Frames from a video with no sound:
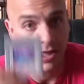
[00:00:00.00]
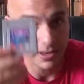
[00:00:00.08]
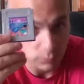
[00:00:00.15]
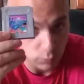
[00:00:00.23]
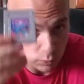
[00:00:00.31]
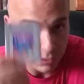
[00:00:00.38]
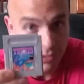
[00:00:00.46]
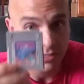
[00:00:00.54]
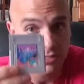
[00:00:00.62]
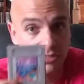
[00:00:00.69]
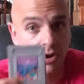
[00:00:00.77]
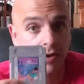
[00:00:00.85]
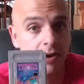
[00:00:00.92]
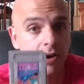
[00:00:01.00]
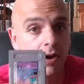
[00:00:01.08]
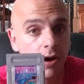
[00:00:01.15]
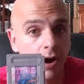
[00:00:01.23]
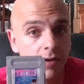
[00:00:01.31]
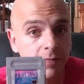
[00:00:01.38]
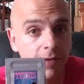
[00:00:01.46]
It really started it
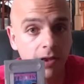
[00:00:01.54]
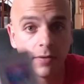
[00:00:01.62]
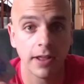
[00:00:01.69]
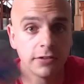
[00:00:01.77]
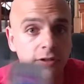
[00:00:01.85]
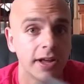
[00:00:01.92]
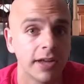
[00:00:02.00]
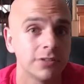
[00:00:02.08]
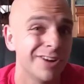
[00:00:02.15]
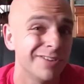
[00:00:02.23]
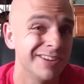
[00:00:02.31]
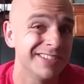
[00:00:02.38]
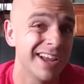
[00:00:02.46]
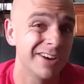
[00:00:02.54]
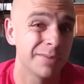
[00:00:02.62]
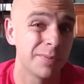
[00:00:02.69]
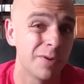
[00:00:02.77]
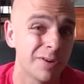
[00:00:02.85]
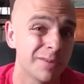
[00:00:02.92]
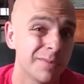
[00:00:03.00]
off, and as you guys know, Nintendo
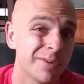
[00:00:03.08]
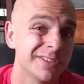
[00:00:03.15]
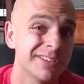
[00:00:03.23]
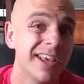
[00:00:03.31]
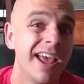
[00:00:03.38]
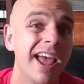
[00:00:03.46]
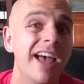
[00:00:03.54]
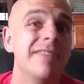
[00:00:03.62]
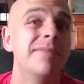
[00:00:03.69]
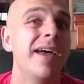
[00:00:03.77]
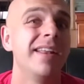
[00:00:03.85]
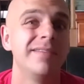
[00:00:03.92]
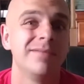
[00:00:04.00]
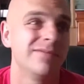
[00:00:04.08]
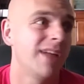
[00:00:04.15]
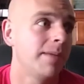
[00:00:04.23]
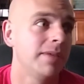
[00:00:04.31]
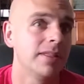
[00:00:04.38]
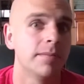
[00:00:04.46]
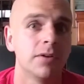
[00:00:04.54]
portables have been, I
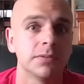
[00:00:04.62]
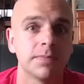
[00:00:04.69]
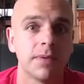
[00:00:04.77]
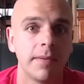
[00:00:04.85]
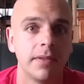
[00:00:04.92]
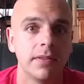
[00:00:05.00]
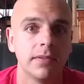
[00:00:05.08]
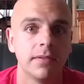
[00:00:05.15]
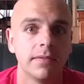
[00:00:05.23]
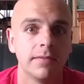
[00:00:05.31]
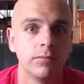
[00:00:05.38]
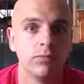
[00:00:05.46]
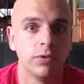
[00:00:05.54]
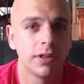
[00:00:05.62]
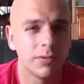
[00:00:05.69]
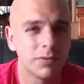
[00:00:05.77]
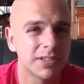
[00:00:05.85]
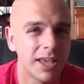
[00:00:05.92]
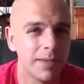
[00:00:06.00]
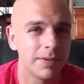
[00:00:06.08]
mean, the most, I mean, really
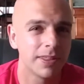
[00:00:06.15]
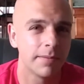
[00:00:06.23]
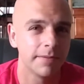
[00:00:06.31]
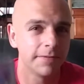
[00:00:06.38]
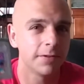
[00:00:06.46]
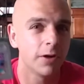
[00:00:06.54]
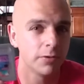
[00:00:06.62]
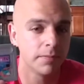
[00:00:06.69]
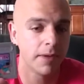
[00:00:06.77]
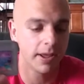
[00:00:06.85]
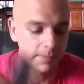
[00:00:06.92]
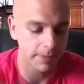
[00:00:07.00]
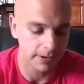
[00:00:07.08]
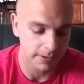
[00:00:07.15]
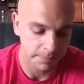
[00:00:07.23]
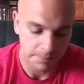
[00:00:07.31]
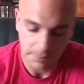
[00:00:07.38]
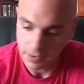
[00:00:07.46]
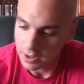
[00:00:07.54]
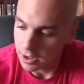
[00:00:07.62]
what's keeping them afloat, in my opinion.
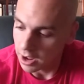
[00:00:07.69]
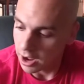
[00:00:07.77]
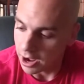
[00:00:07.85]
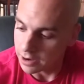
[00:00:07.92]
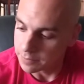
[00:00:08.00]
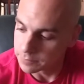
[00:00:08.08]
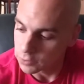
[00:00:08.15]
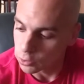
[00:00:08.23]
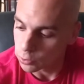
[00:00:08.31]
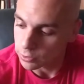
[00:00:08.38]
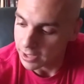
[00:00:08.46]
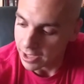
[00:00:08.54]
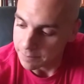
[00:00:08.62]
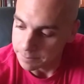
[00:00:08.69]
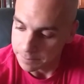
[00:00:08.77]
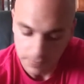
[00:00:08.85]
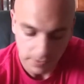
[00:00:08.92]
Cool game.